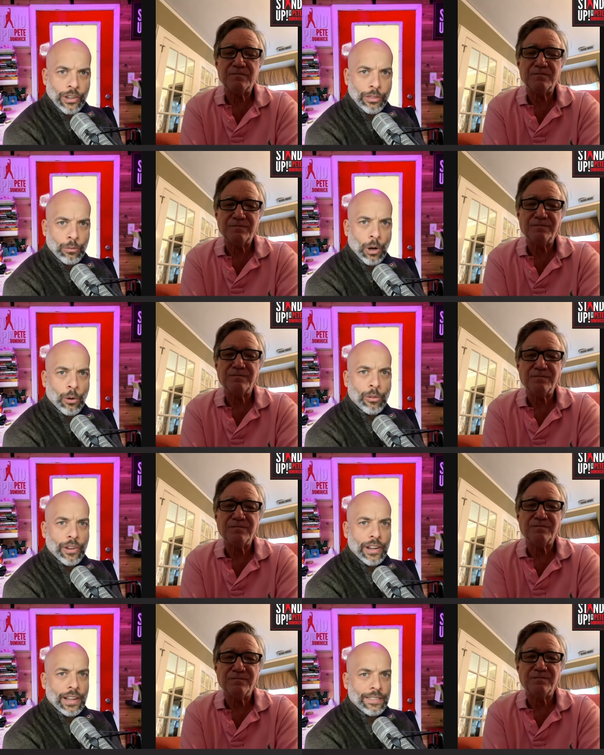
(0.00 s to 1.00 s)
Speaker 1: to throw
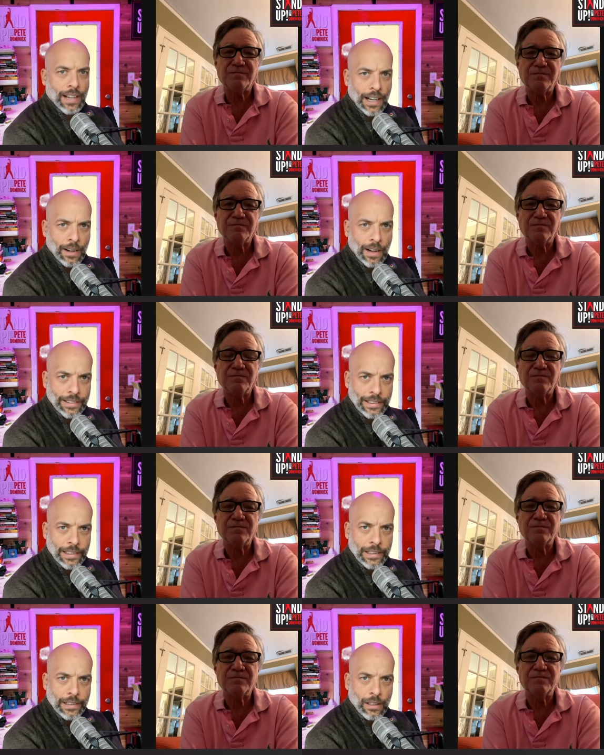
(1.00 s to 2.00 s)
the entire
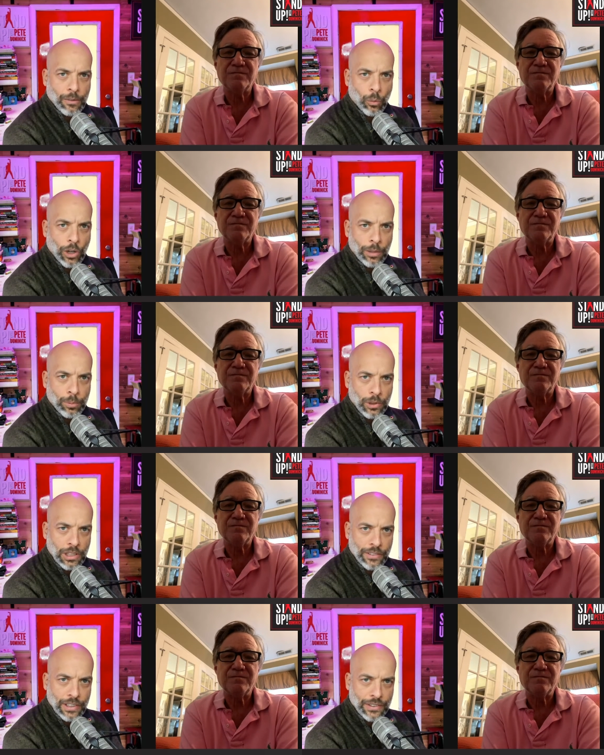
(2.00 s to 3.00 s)
idea of what
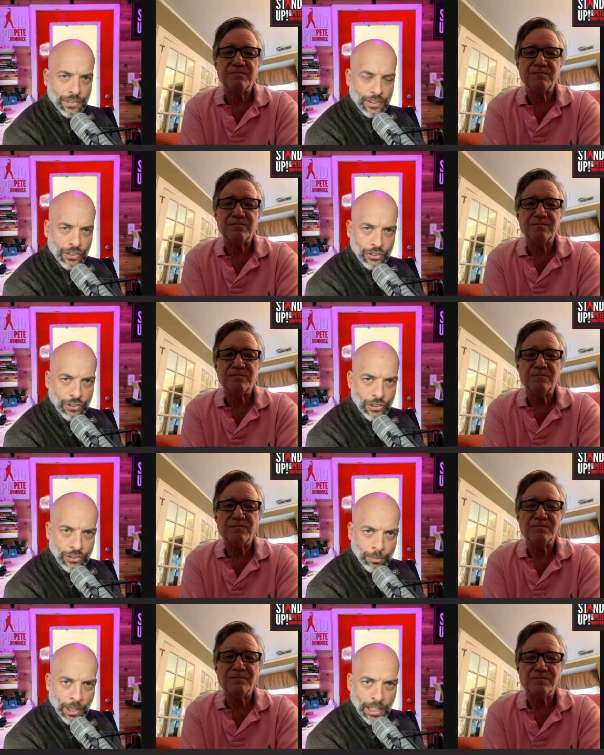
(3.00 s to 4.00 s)
previous
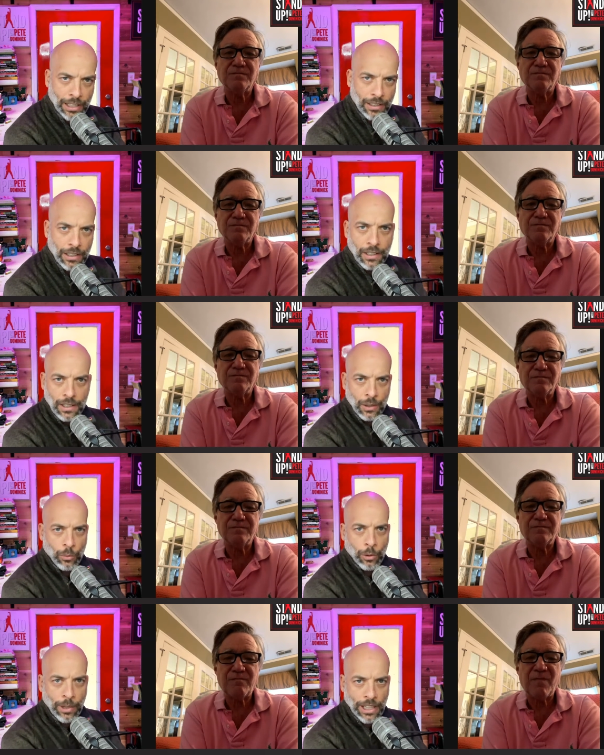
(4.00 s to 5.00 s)
decisions made
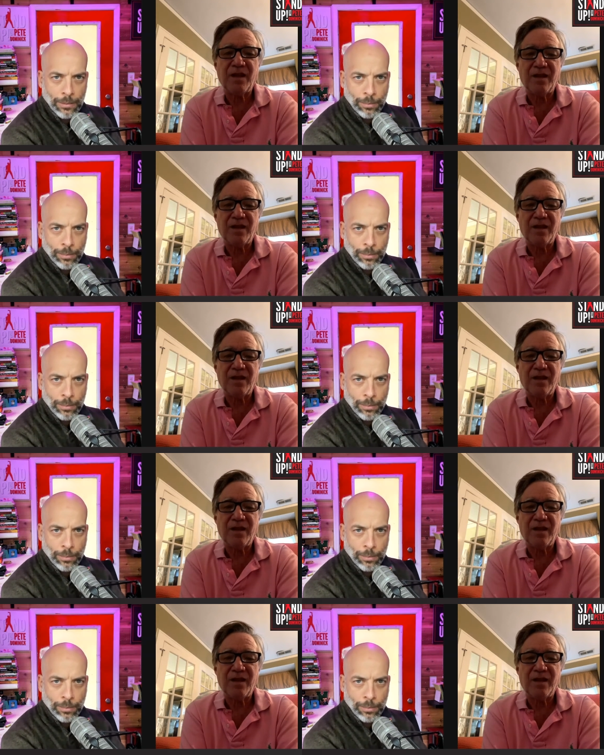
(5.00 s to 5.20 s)
were made,